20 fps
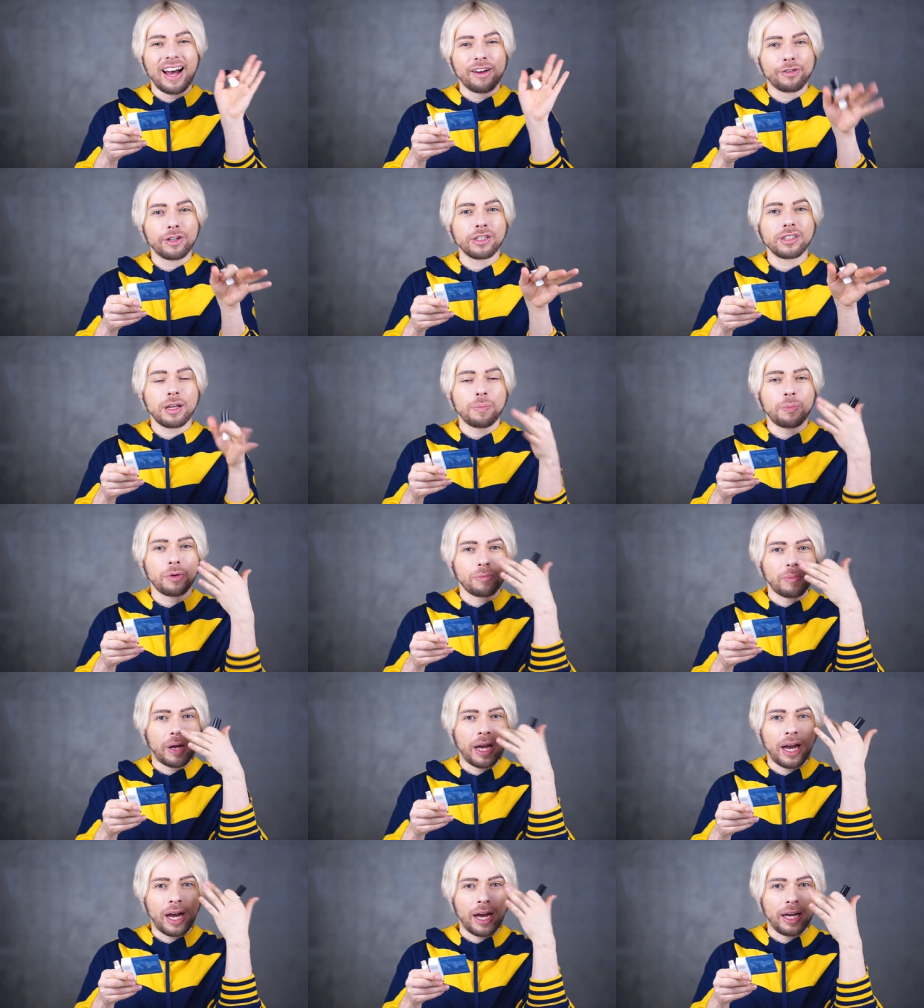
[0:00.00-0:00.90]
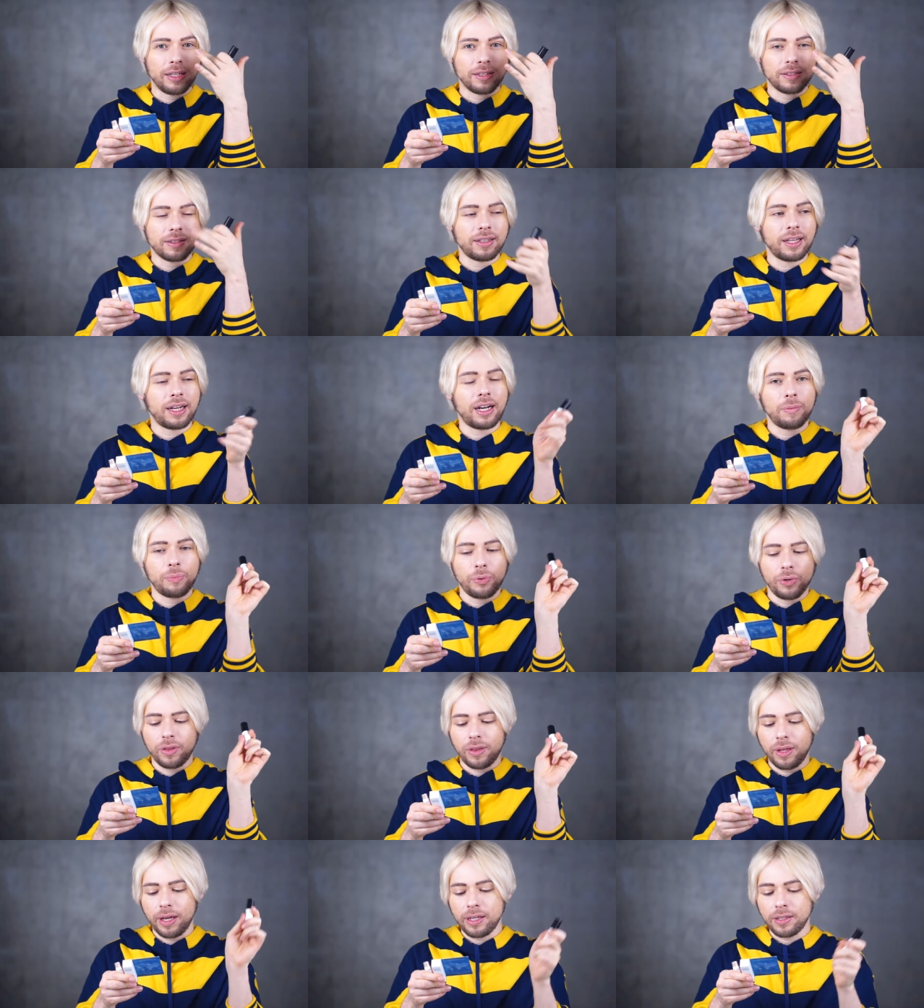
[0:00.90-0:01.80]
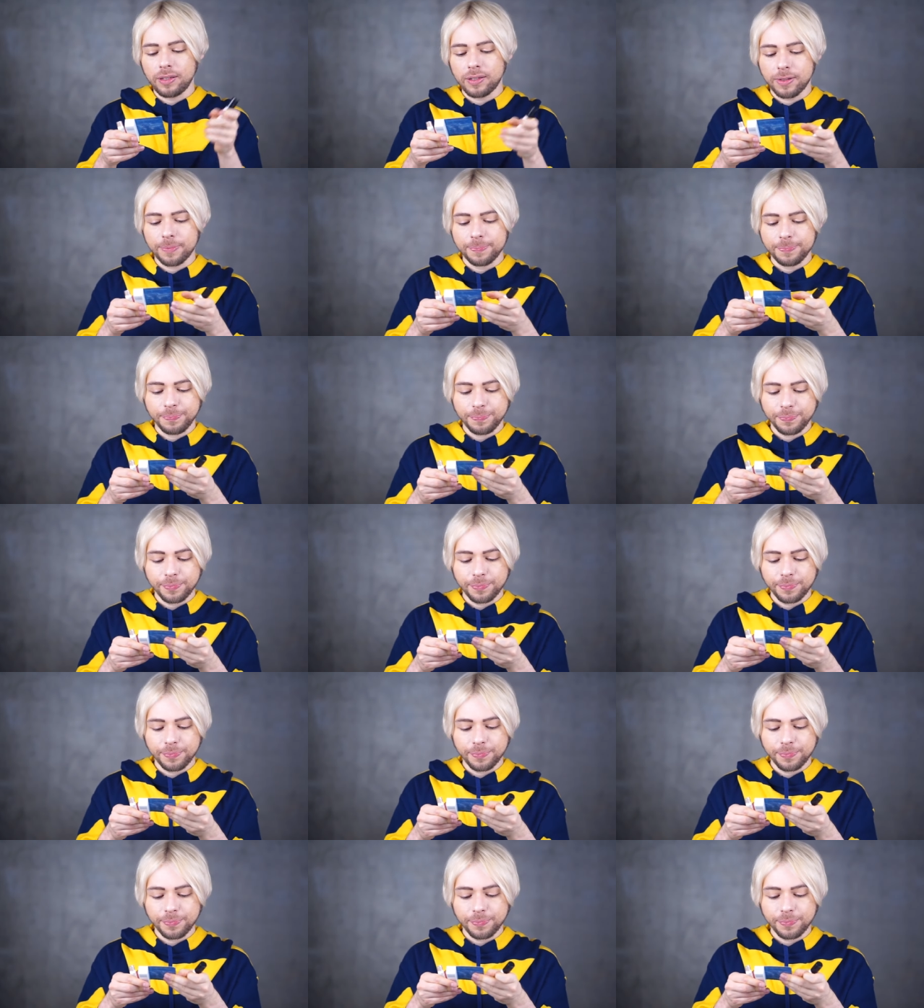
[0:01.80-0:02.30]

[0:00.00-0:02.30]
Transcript: First I put my eyes. Then I put this.